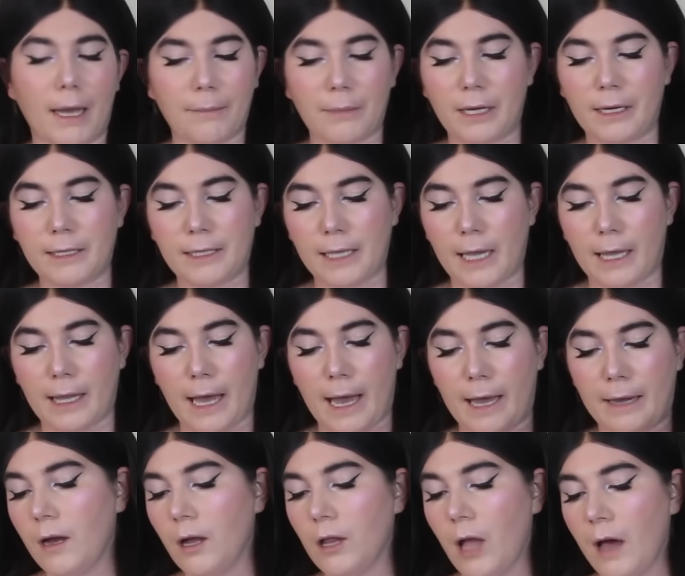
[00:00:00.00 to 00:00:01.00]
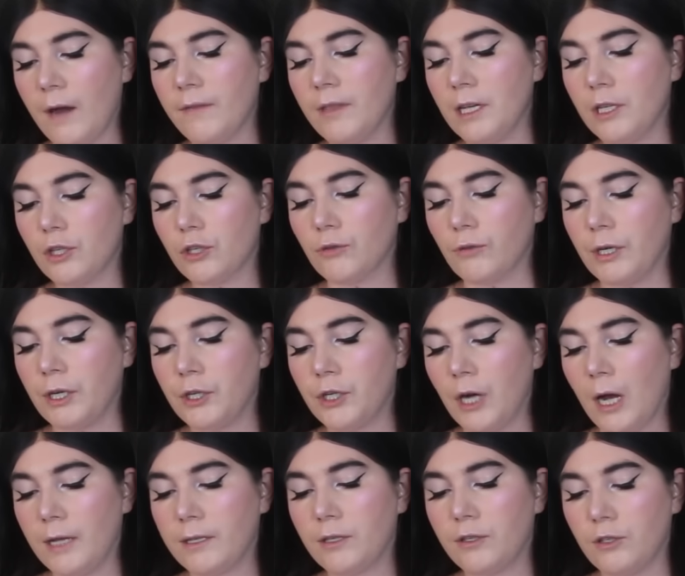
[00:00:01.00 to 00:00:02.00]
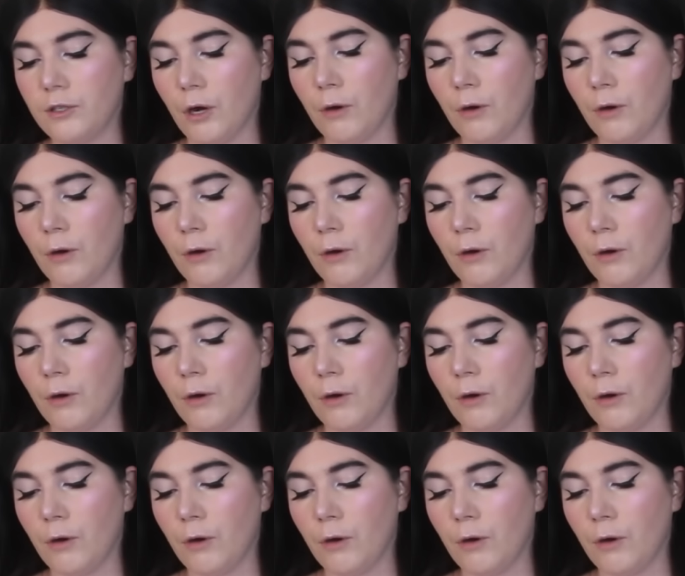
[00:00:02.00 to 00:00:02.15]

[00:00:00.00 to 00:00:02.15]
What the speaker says: I'm gonna say that. A lot of these screenshots